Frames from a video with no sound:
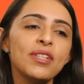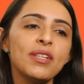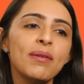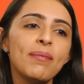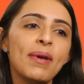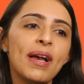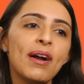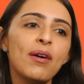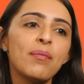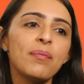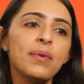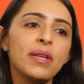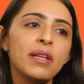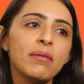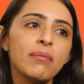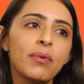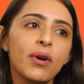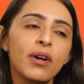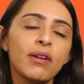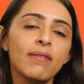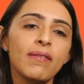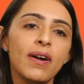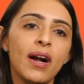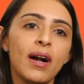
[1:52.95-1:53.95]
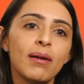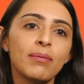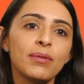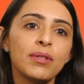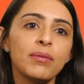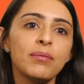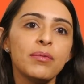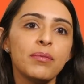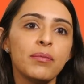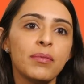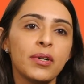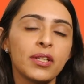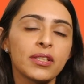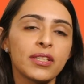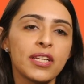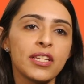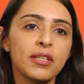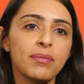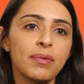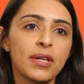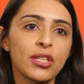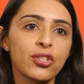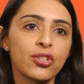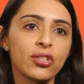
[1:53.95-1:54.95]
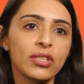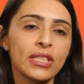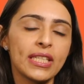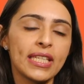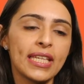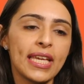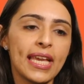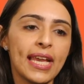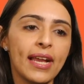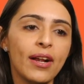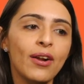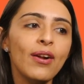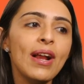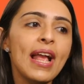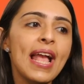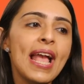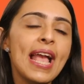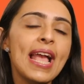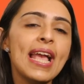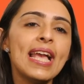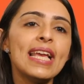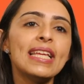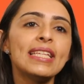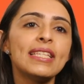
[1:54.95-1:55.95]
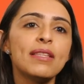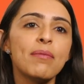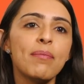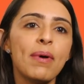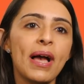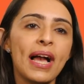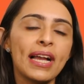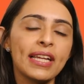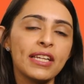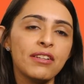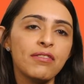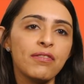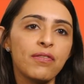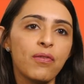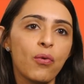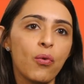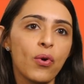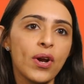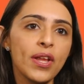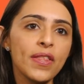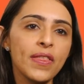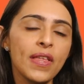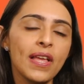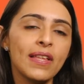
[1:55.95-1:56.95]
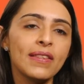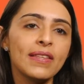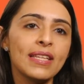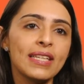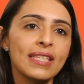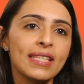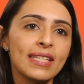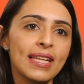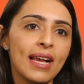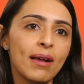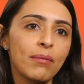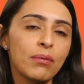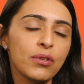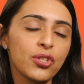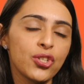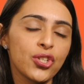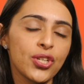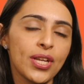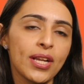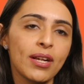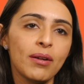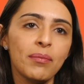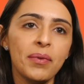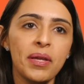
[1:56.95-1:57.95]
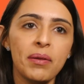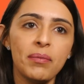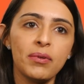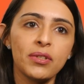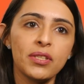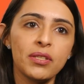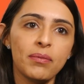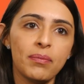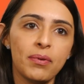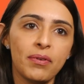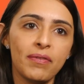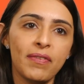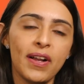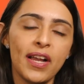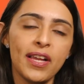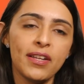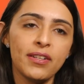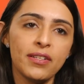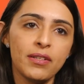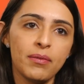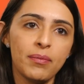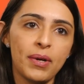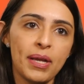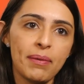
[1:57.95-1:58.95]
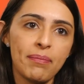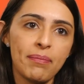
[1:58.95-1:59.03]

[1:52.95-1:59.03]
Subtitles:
about being part of Optum's multi-specialty care is the back and forth and the established care I'm able to provide to my